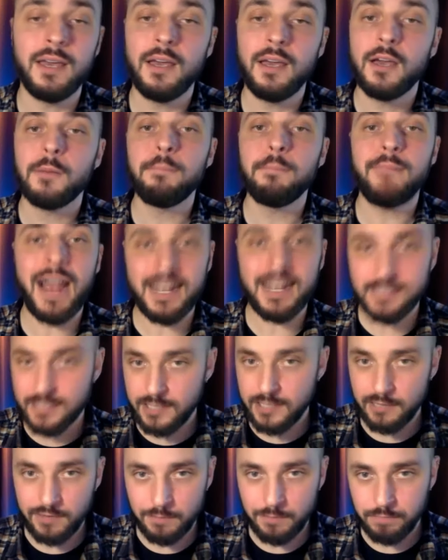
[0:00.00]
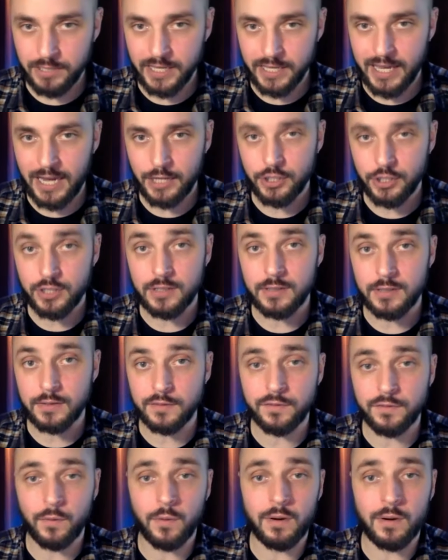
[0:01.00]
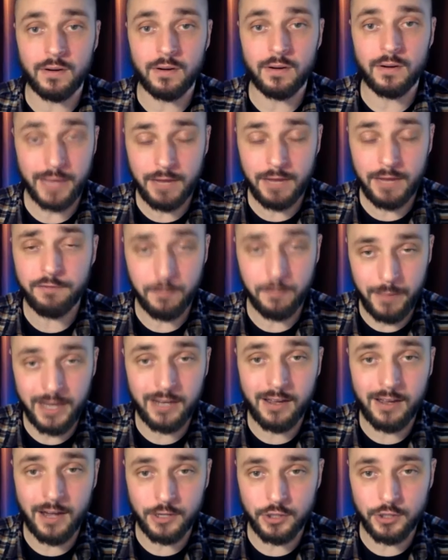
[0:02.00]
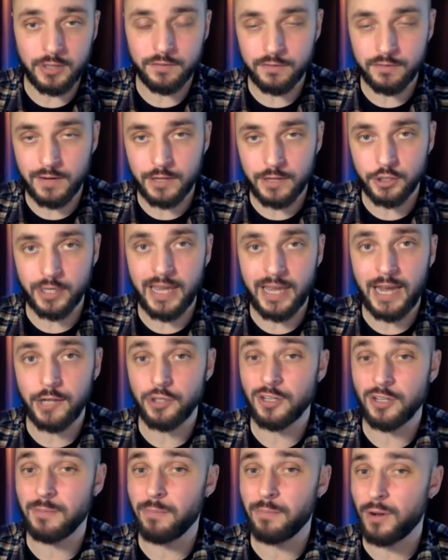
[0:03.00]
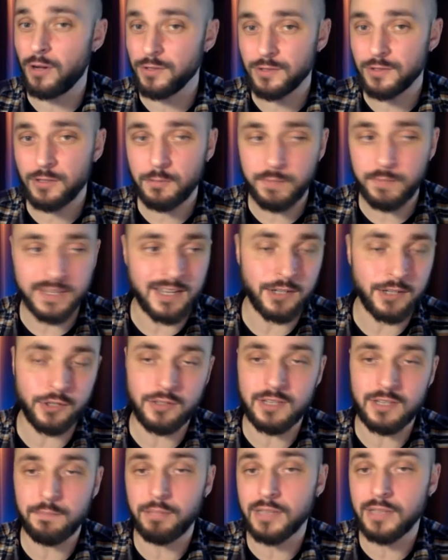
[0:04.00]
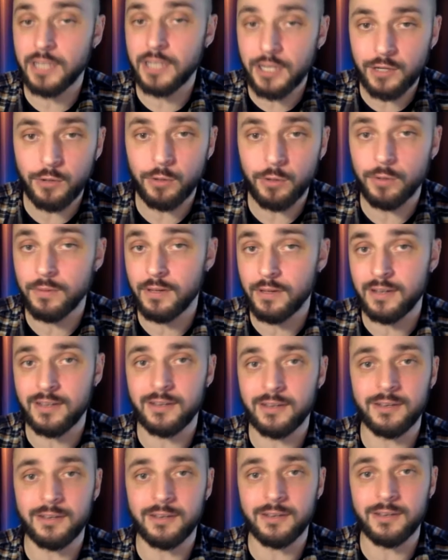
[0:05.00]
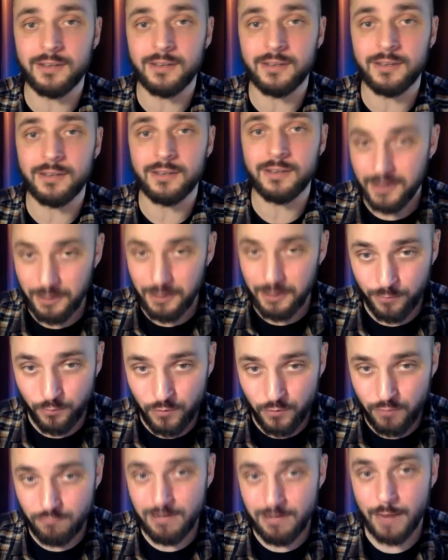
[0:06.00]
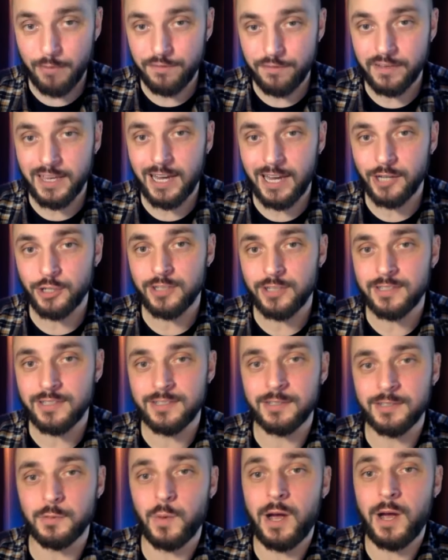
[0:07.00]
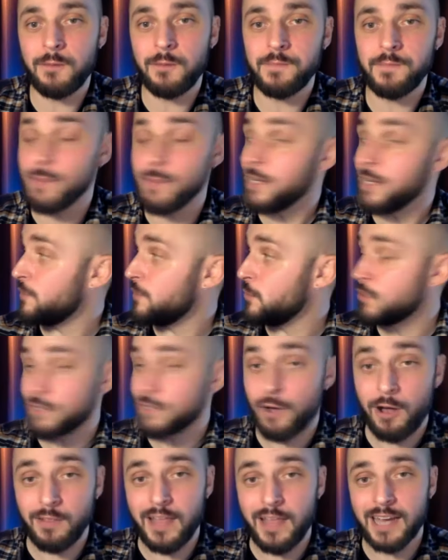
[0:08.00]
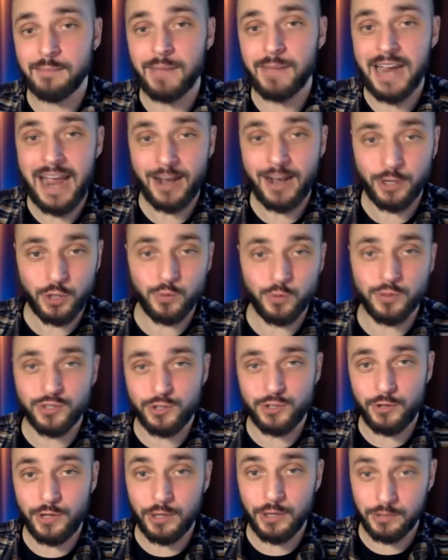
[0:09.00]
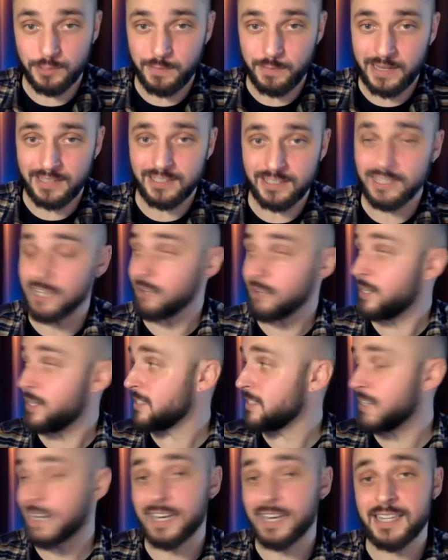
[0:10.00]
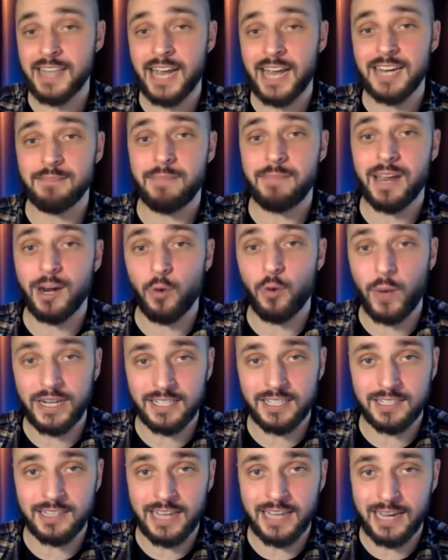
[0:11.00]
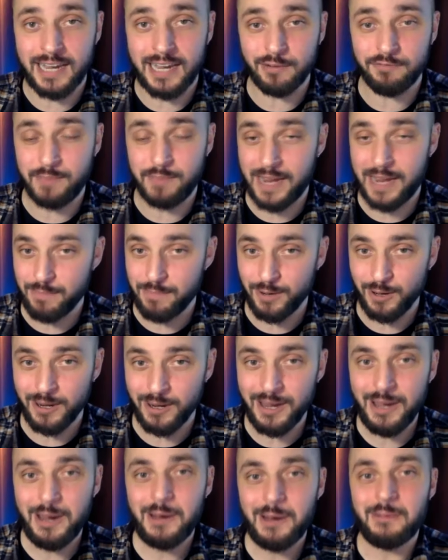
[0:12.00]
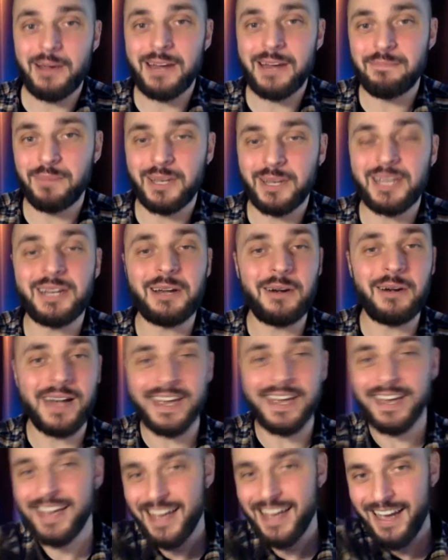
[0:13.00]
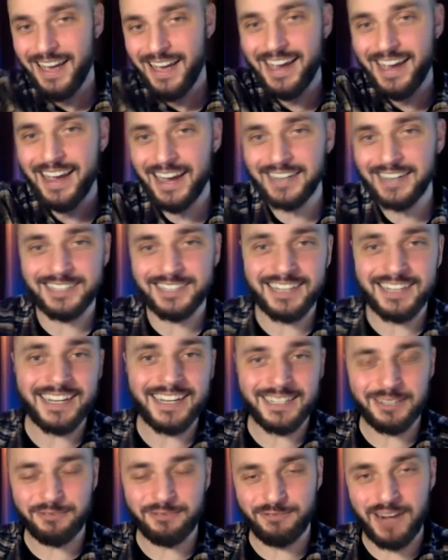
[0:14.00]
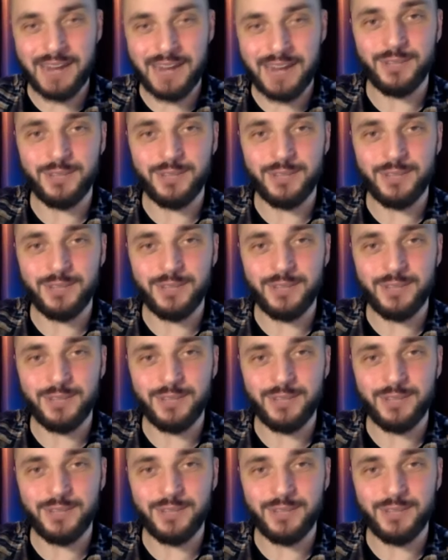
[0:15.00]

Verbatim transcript: massive implications for pedagogy, for education, but also potentially political ramifications as well. I mean, if you saw like my actual studio space here, it's like a nightmare wasteland of paper, right? But you know, I decided to frame the